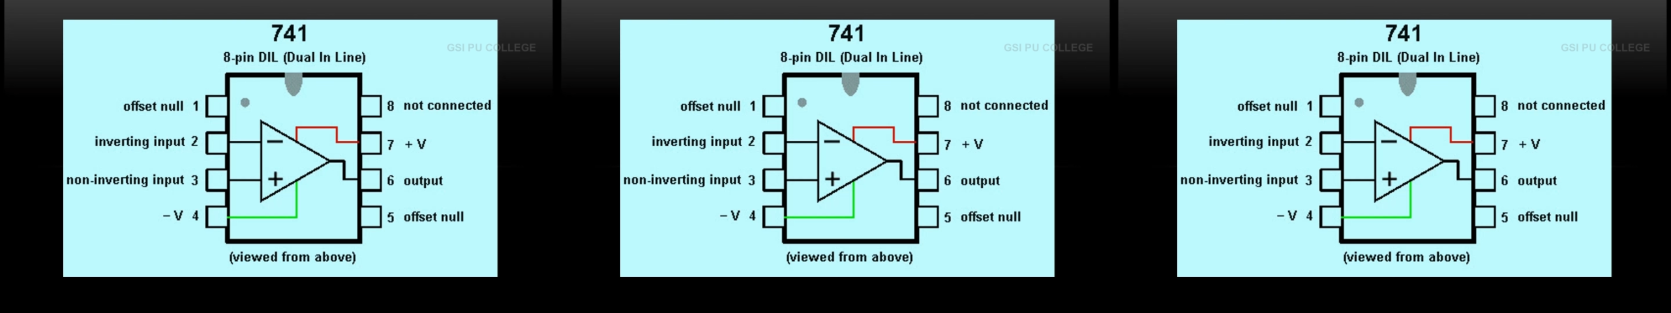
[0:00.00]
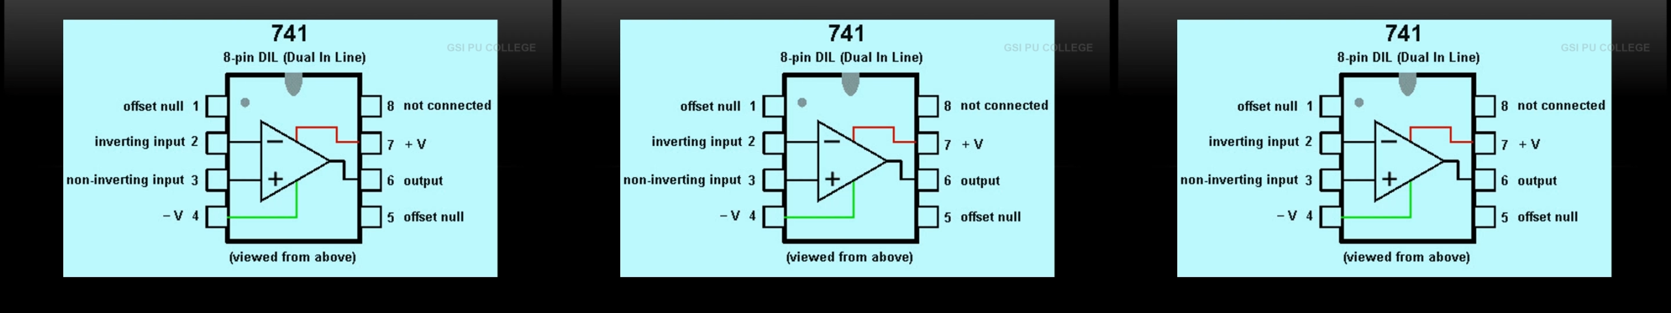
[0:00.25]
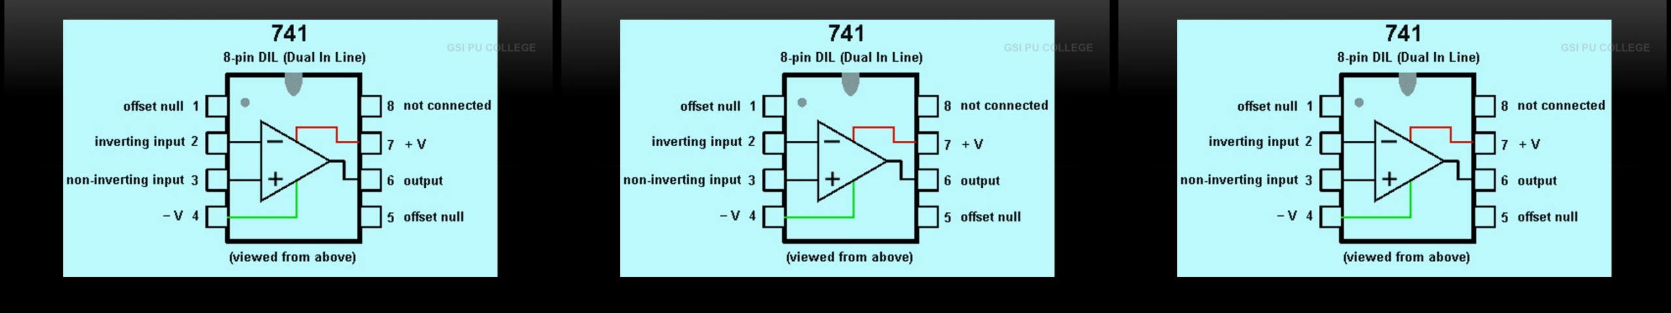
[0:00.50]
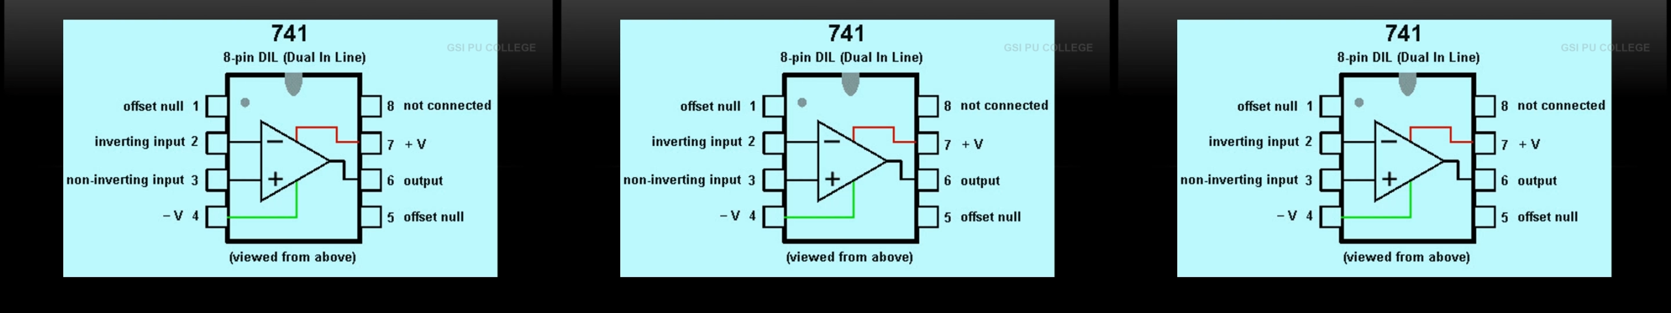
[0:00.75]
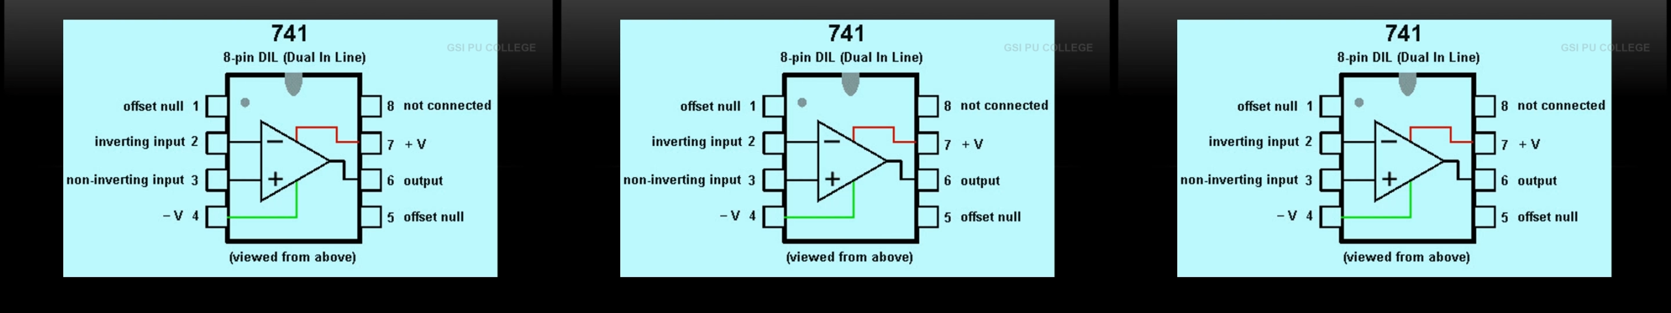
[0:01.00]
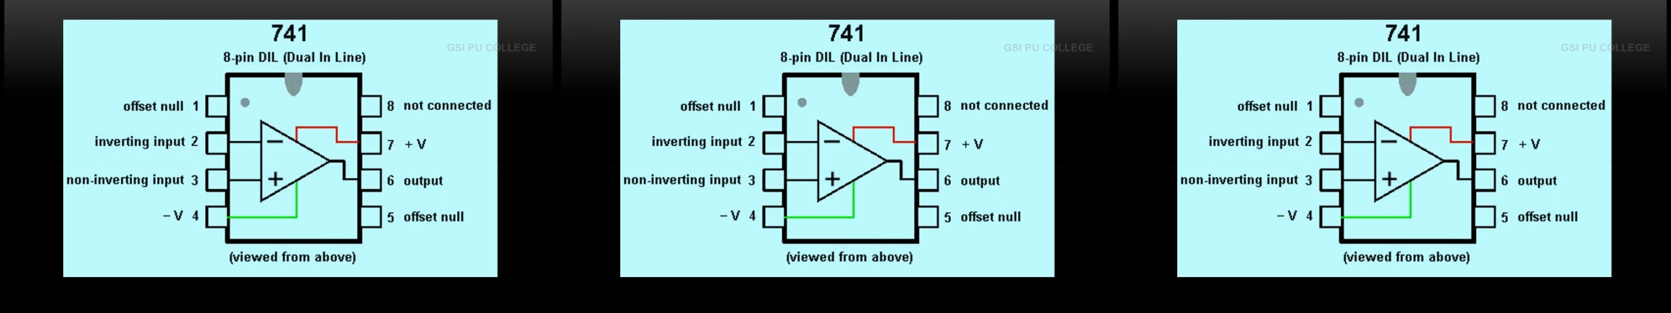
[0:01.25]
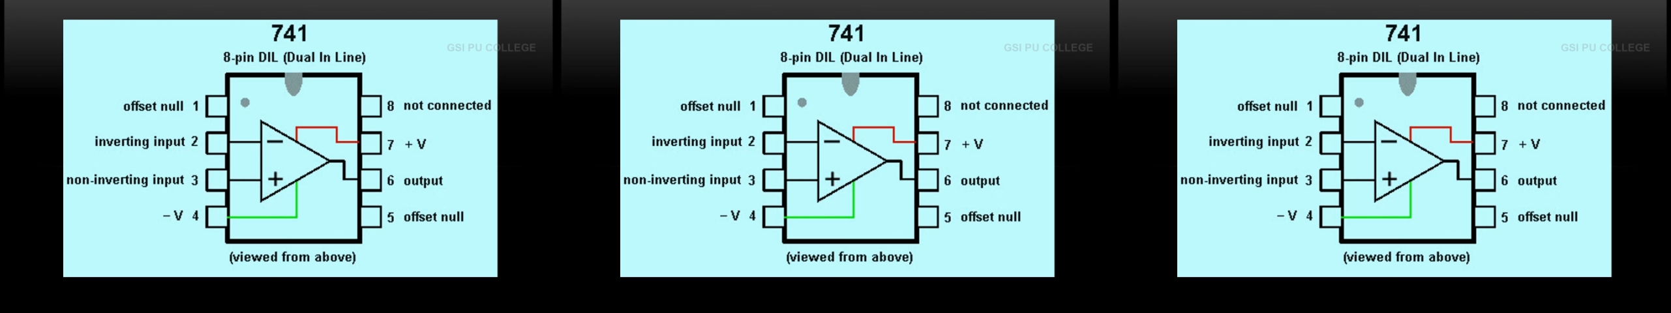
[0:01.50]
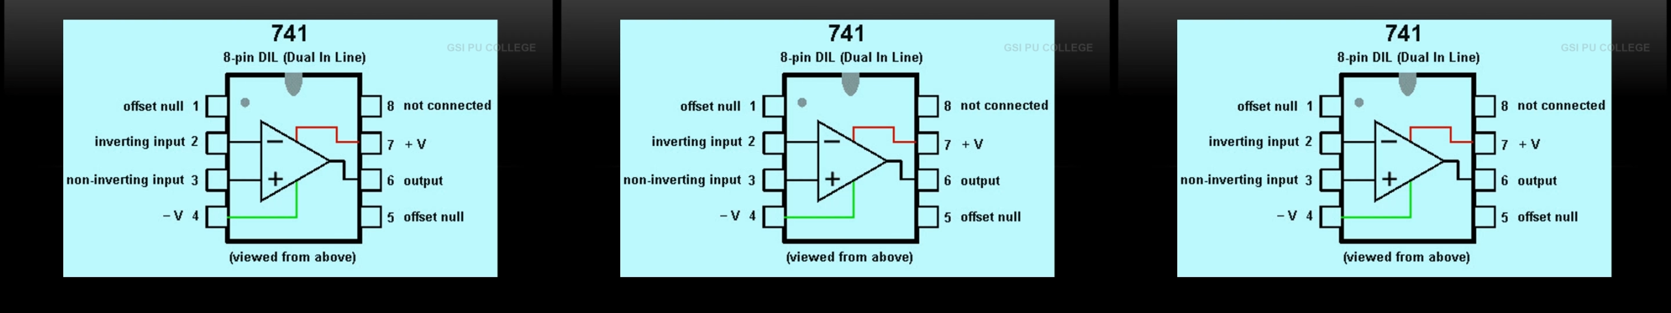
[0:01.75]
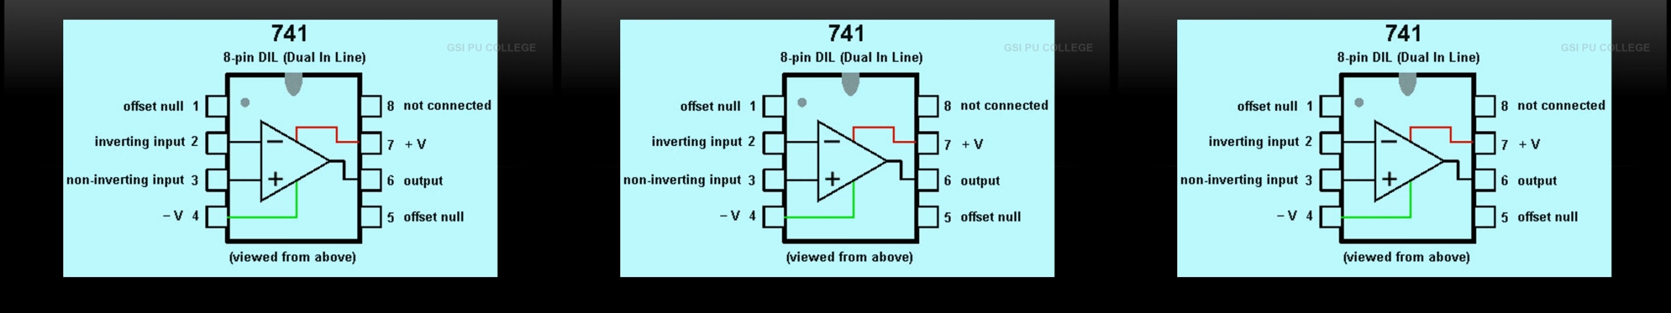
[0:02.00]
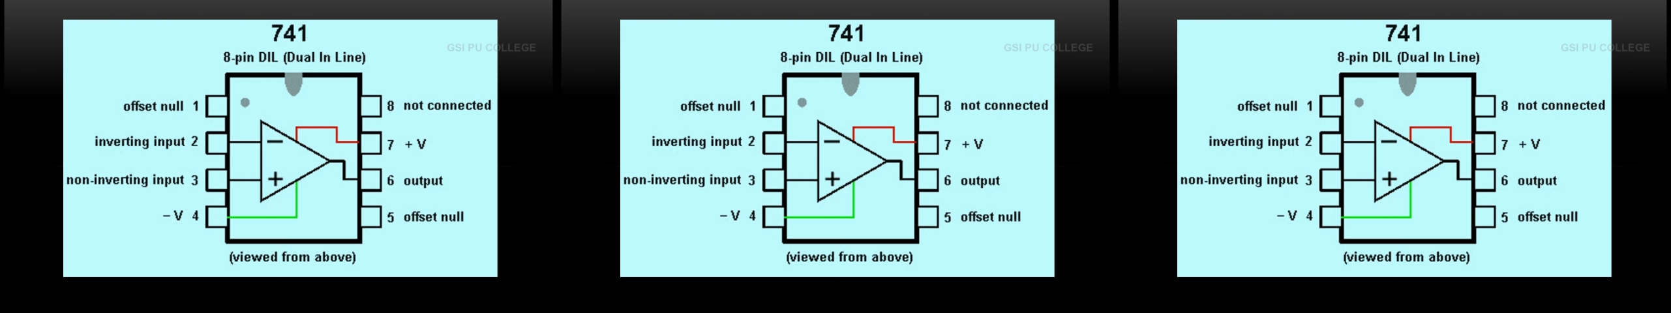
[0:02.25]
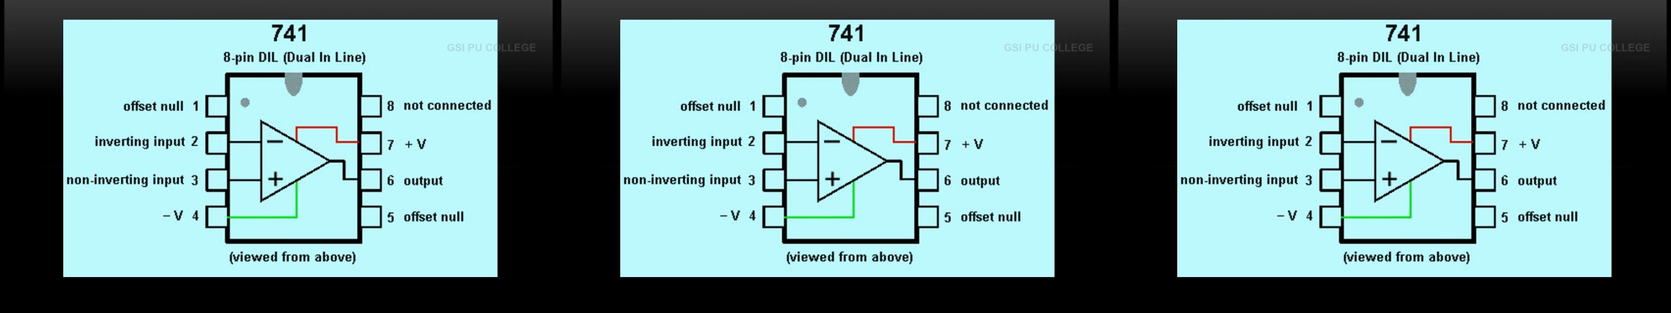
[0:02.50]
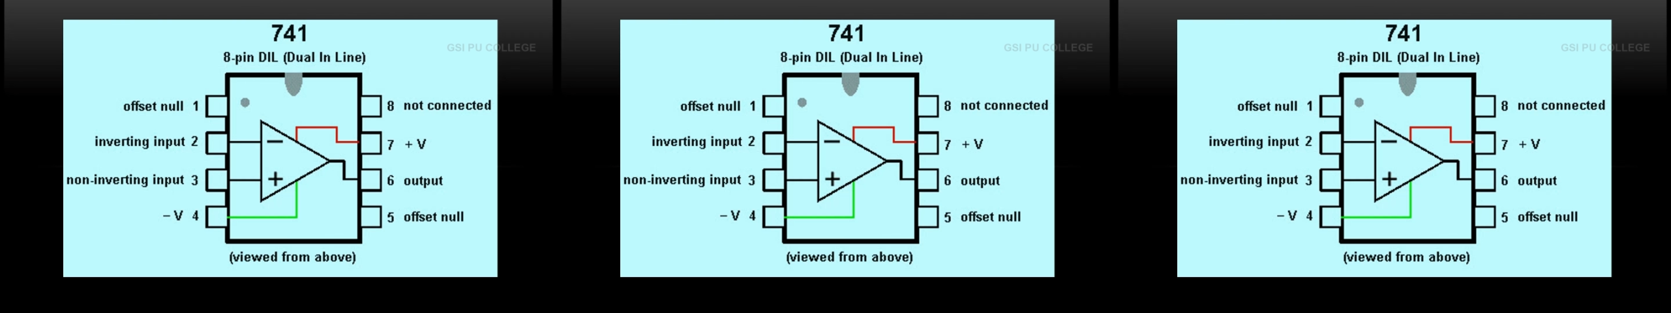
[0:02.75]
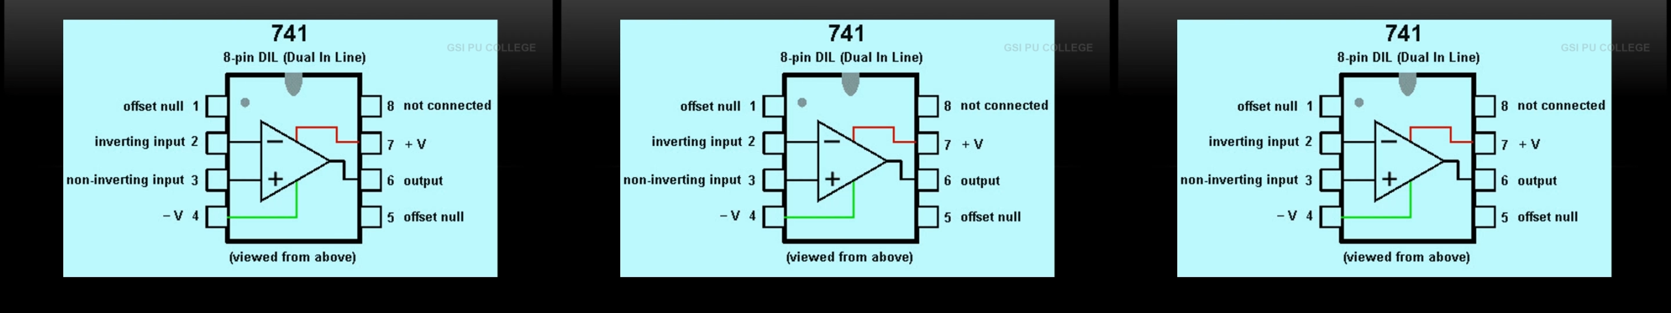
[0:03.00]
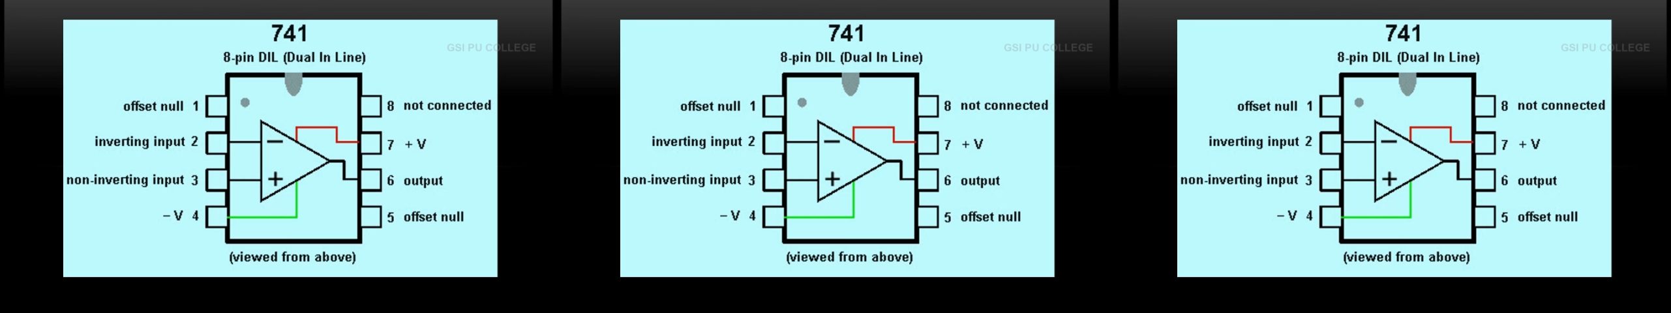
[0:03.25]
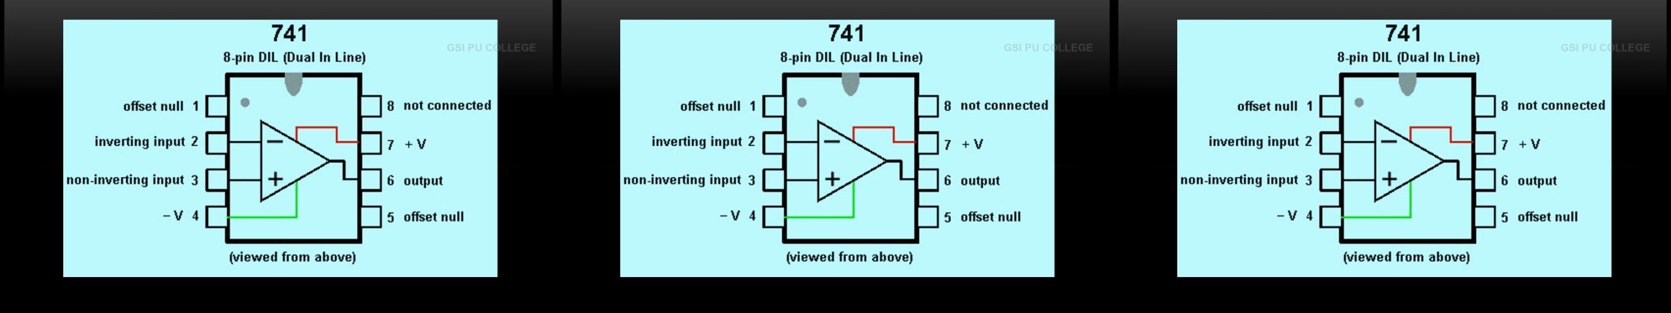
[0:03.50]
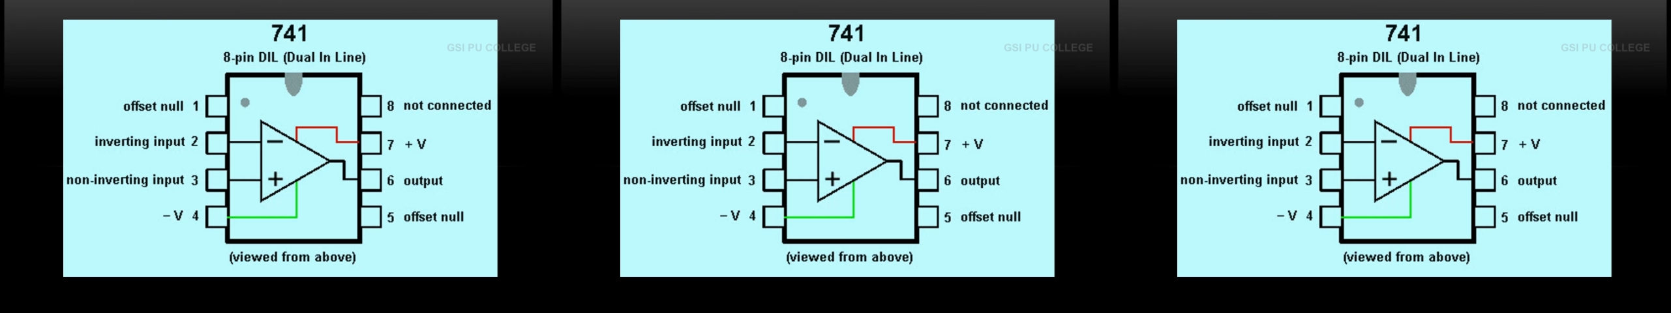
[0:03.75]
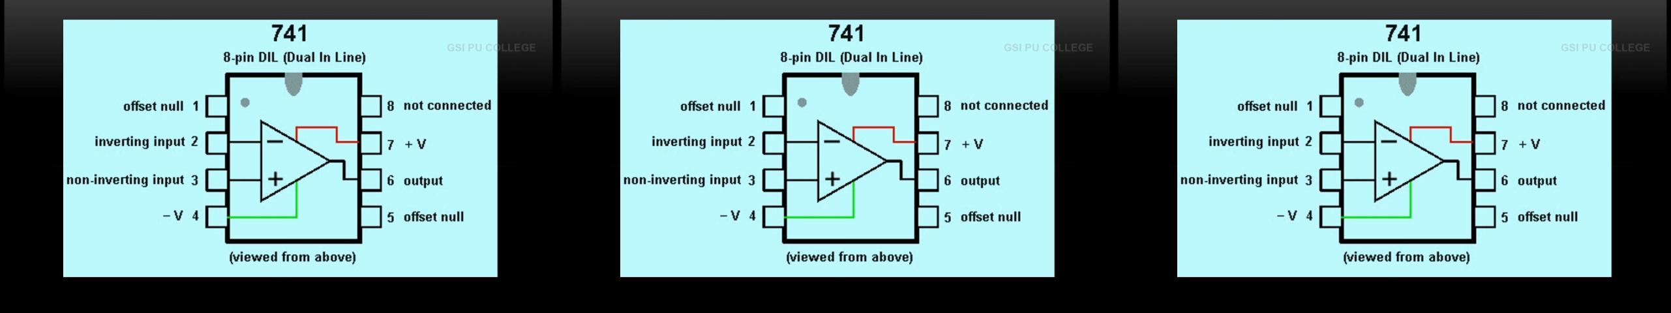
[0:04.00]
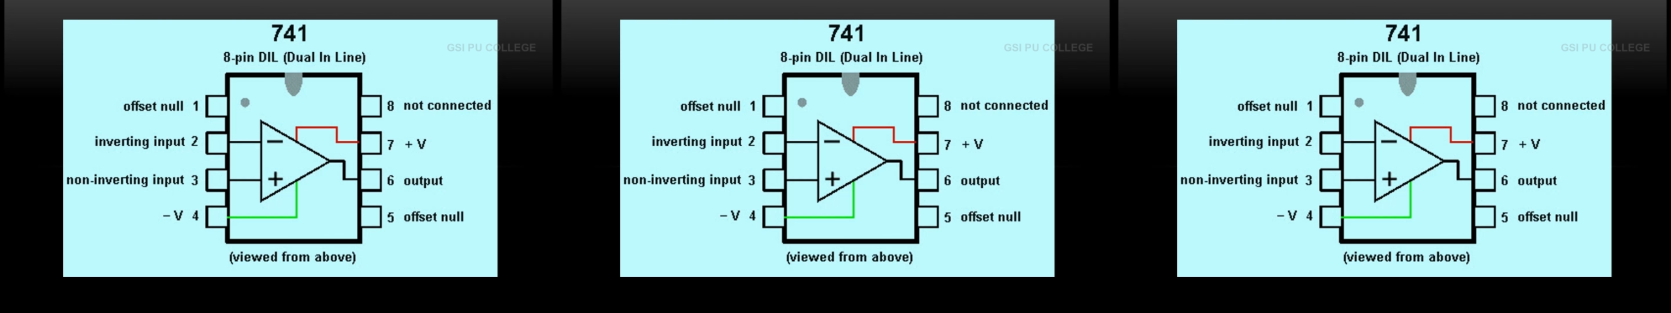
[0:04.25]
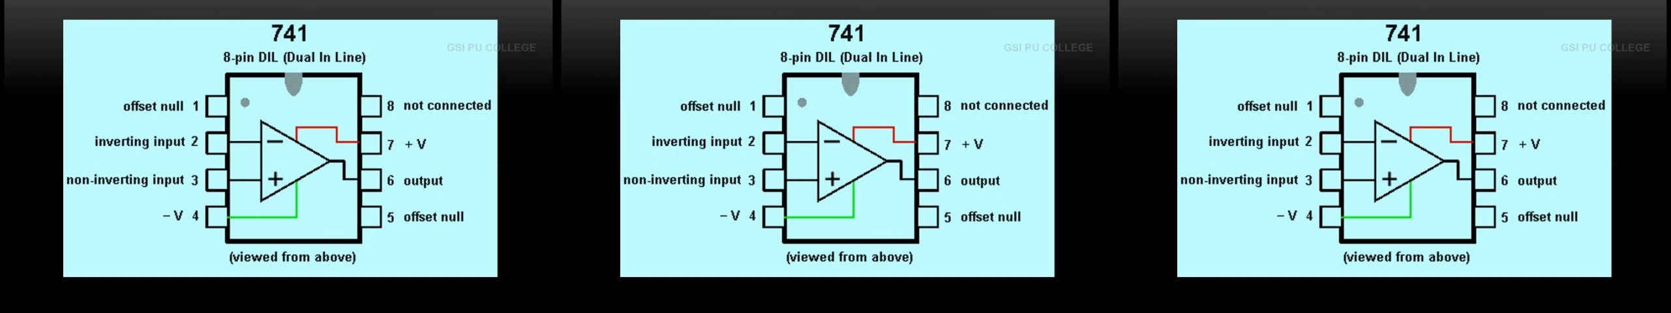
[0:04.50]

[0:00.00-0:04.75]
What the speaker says: [unreadable: no face in view]